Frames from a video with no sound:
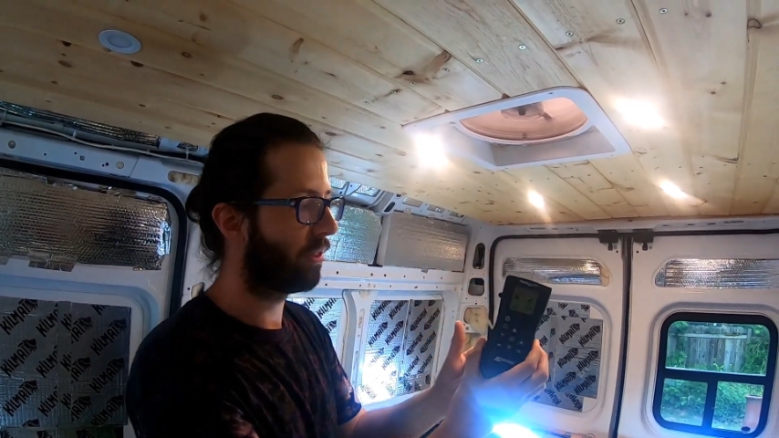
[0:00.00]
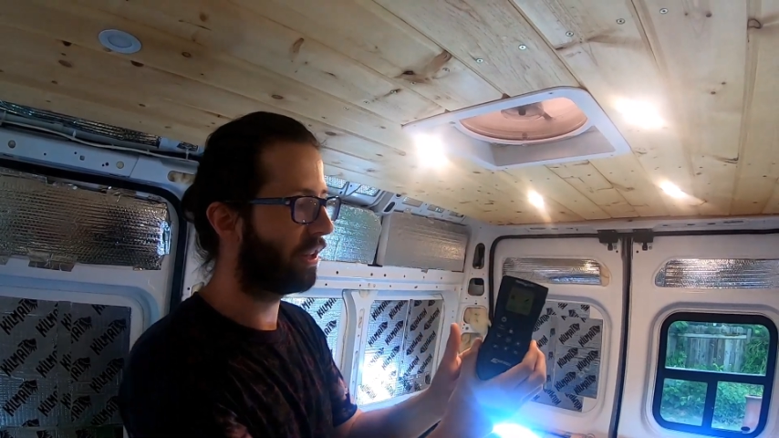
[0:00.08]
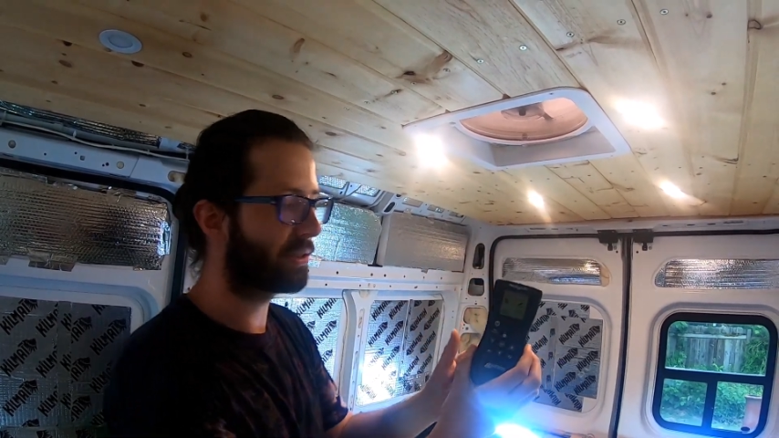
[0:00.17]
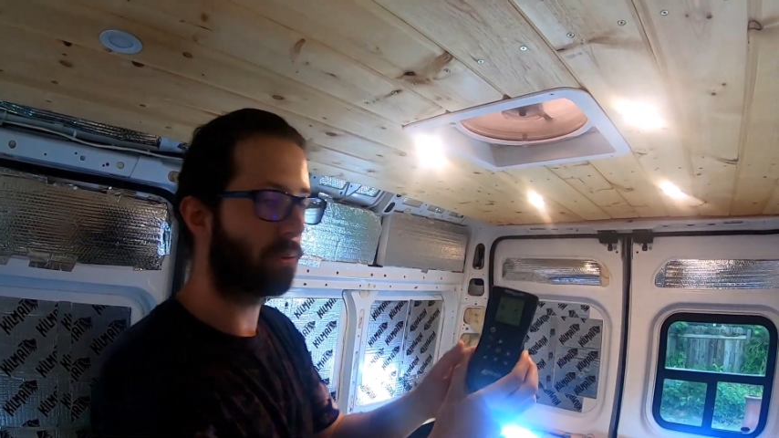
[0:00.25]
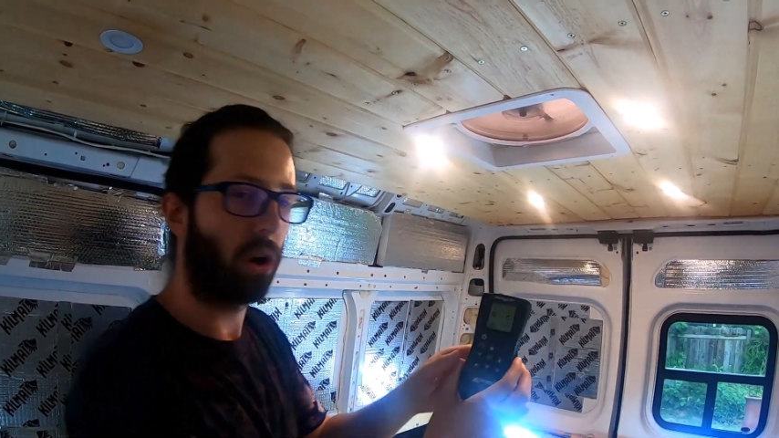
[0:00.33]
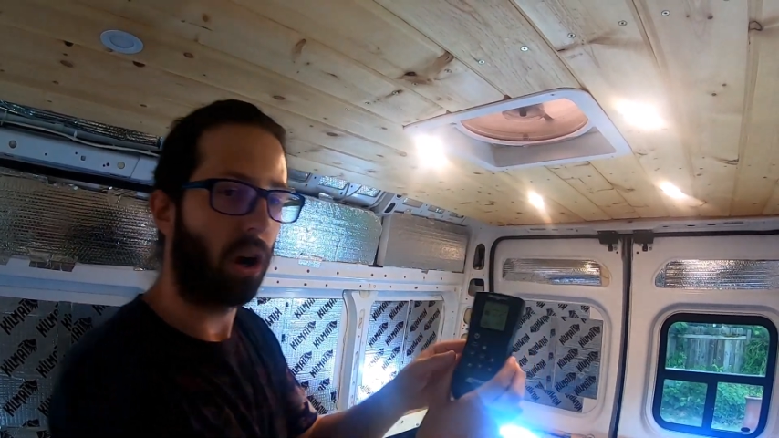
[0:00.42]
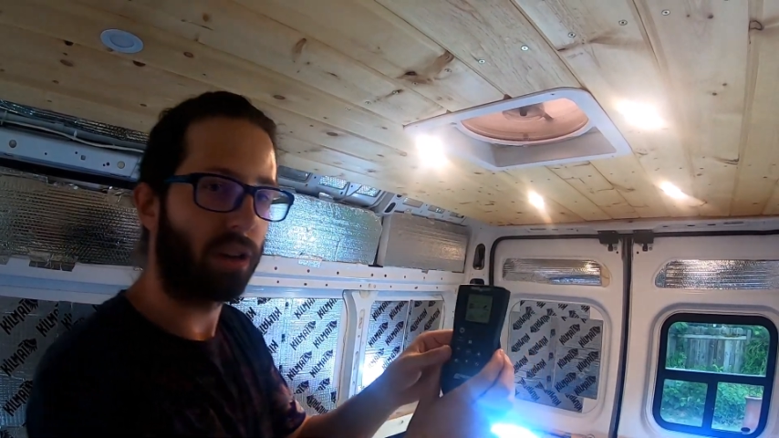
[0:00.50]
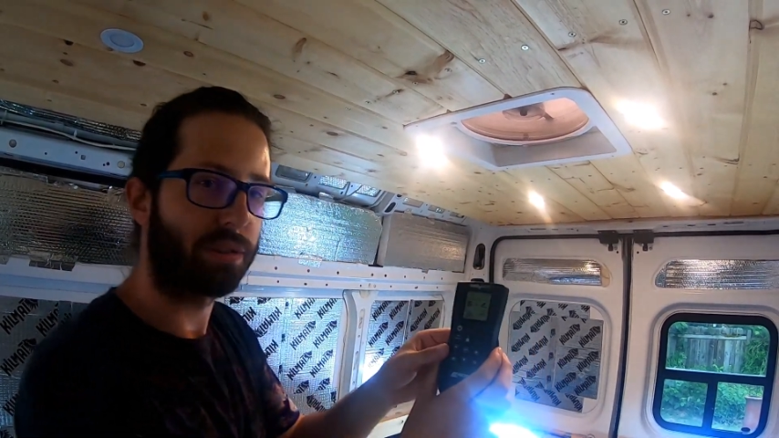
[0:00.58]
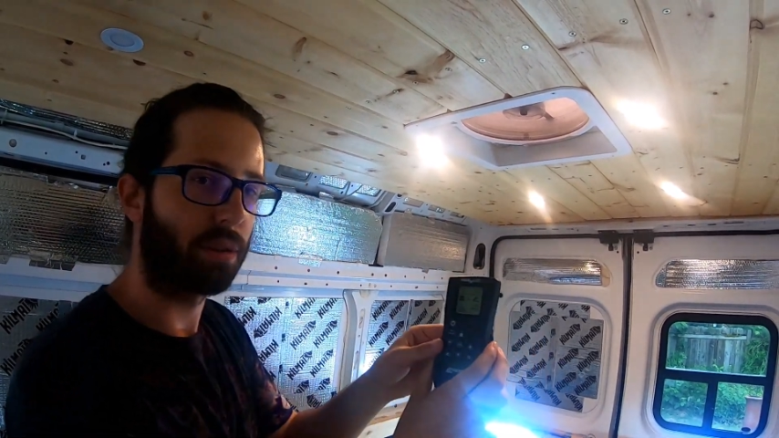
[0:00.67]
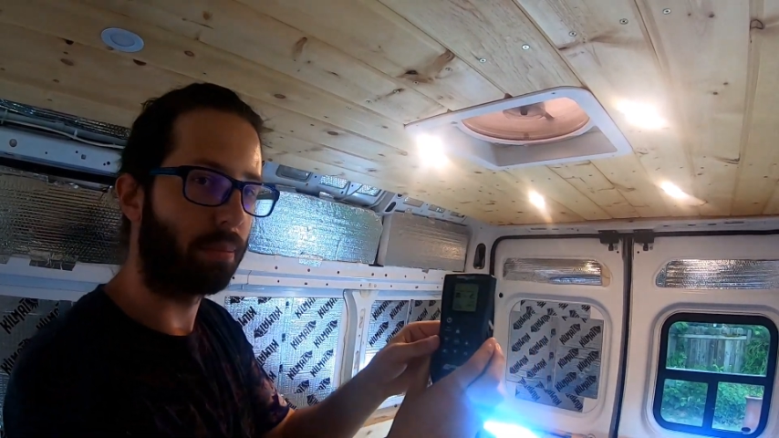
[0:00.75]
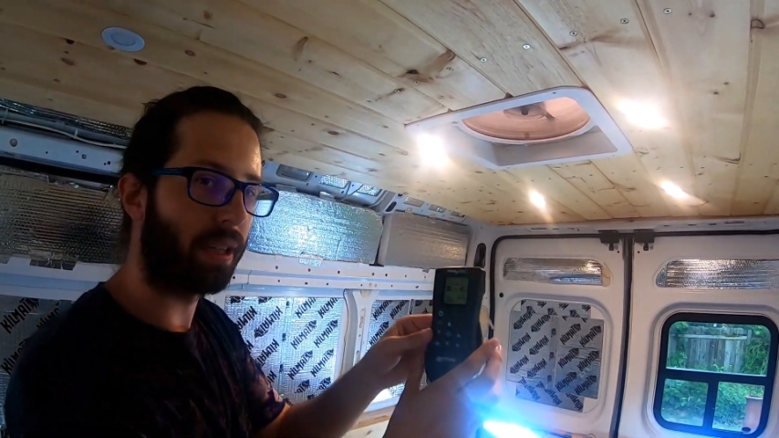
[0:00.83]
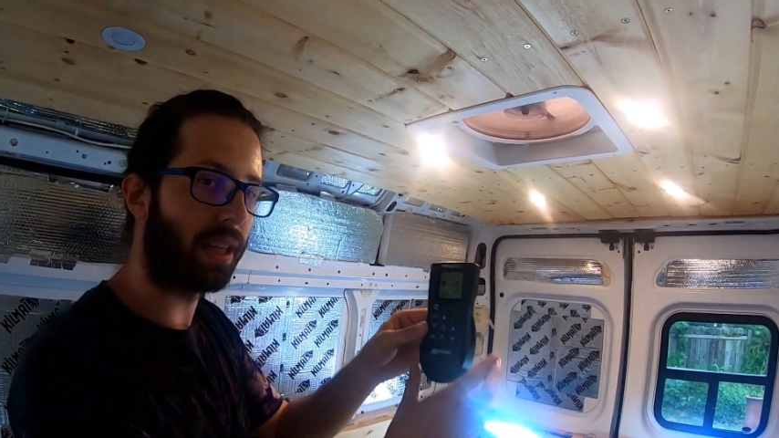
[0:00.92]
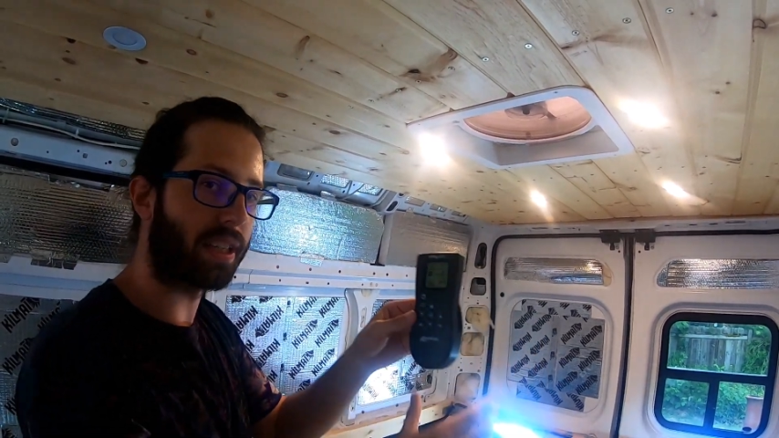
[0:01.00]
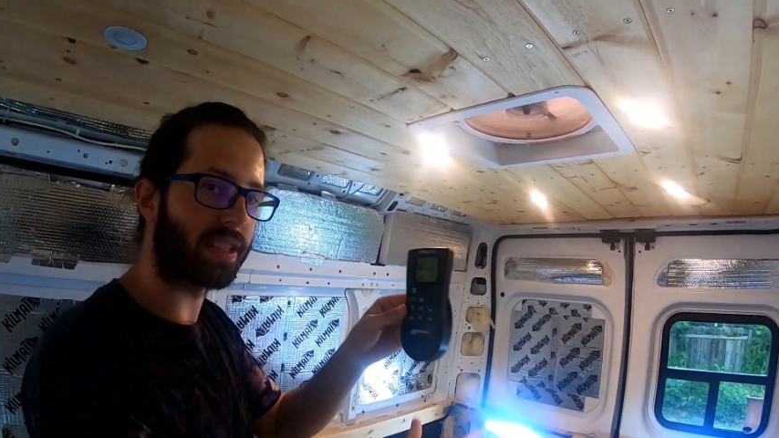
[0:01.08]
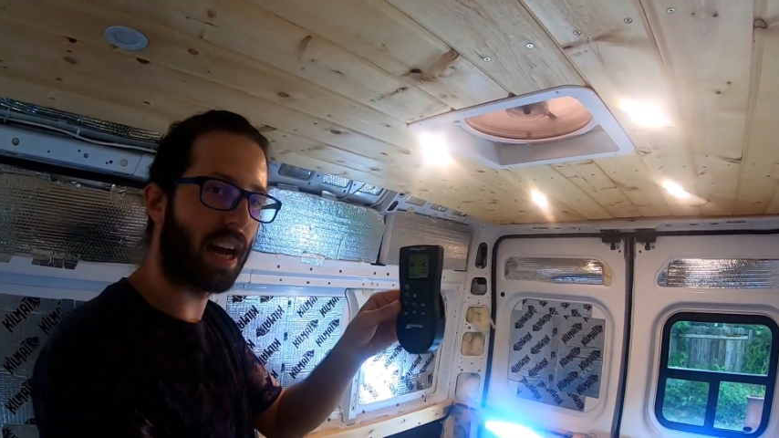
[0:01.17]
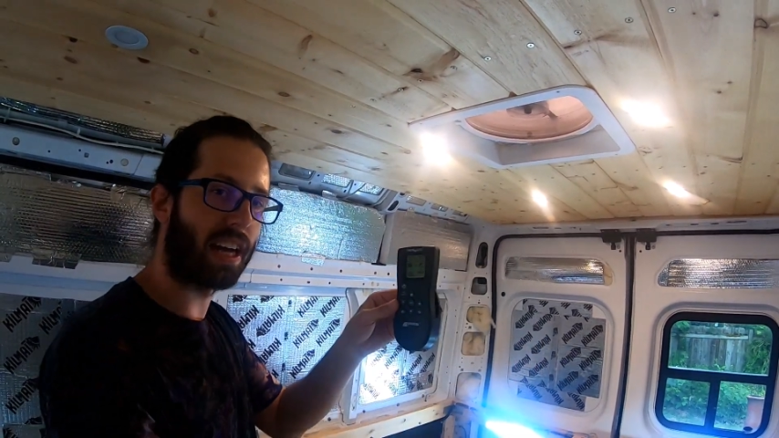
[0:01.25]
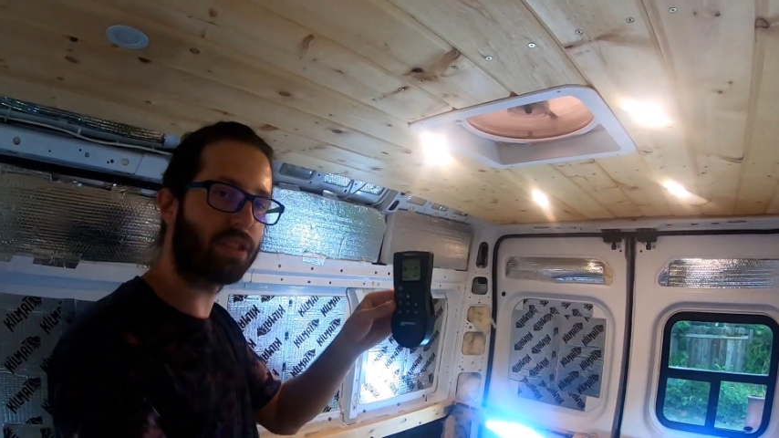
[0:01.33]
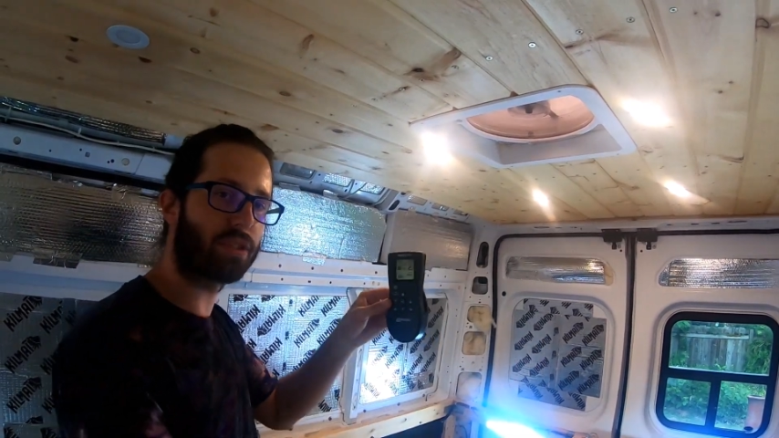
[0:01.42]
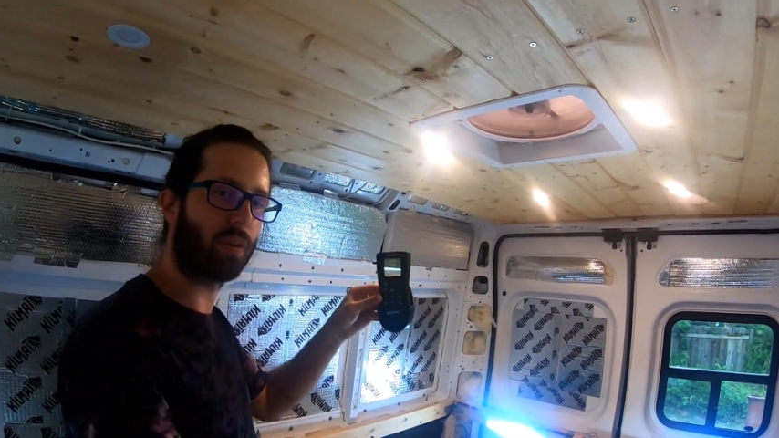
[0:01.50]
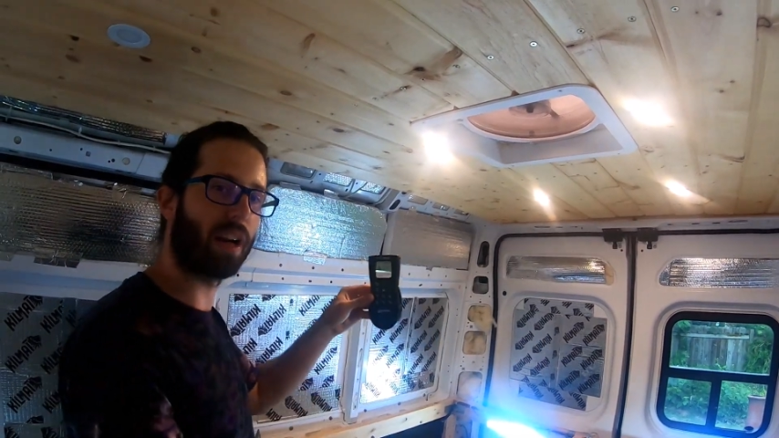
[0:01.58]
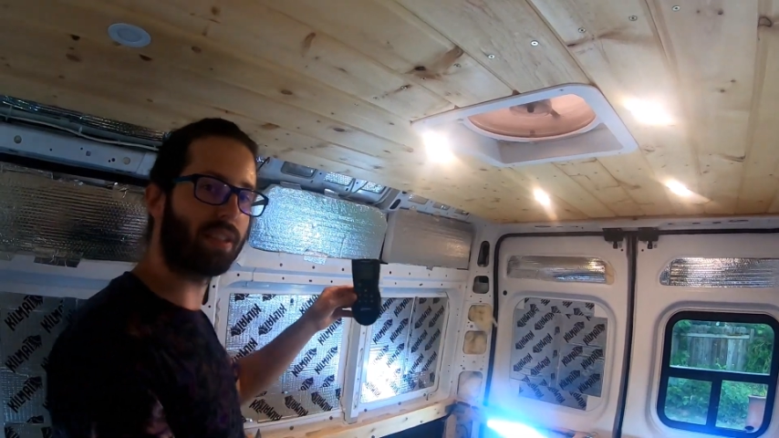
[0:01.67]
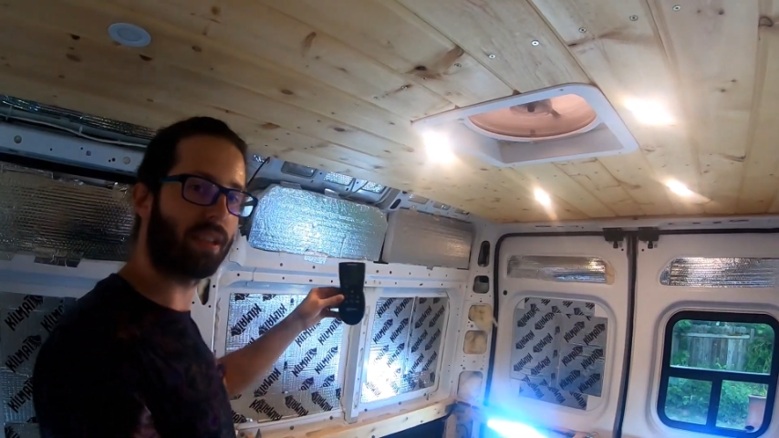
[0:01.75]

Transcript: This will also be attached right